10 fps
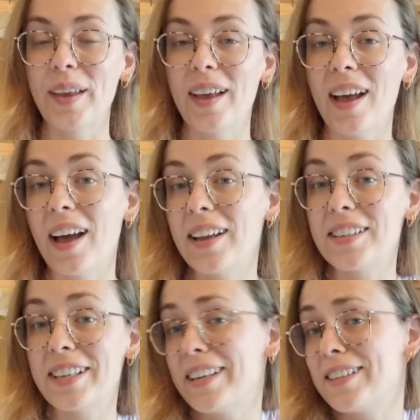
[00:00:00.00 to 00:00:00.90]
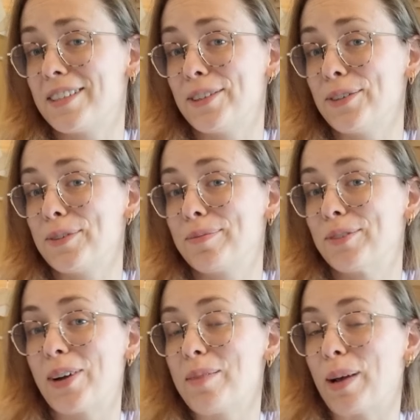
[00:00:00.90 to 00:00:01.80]
And it's a
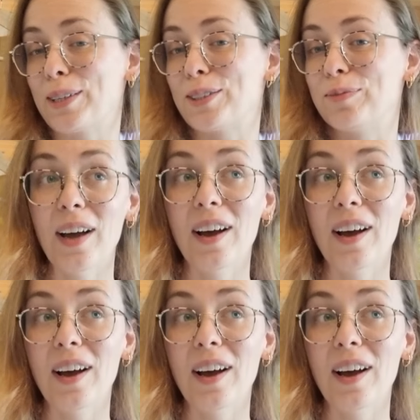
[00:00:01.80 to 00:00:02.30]
great pattern.